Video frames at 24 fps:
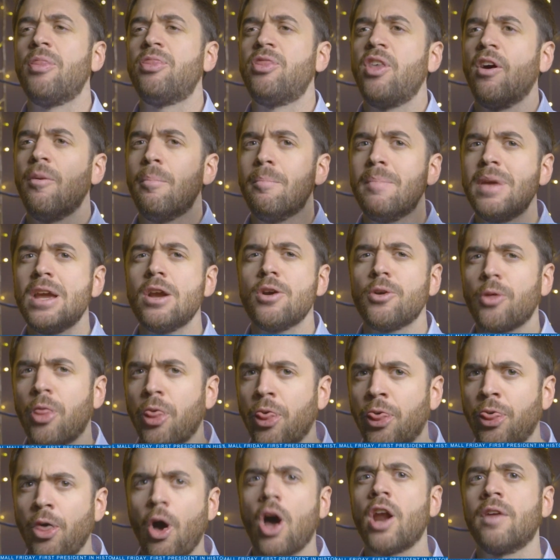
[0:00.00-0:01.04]
the mere
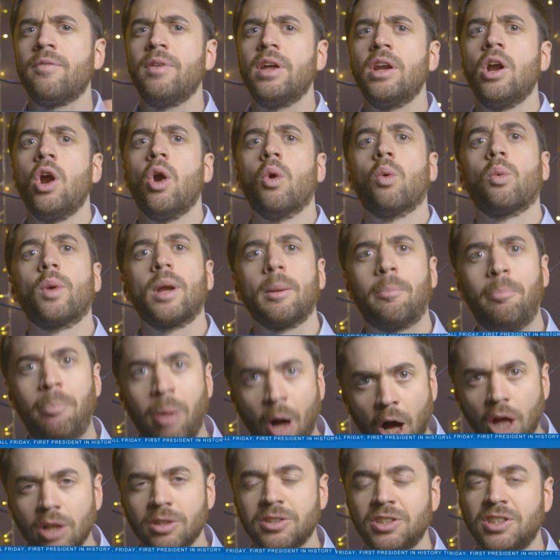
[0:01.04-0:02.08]
thought of it
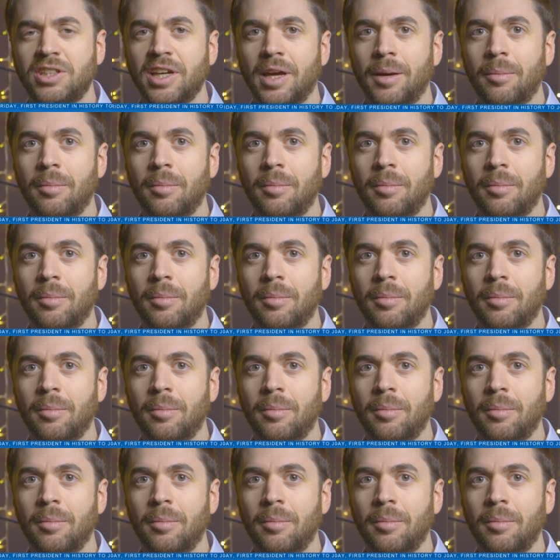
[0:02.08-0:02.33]
repulsed him.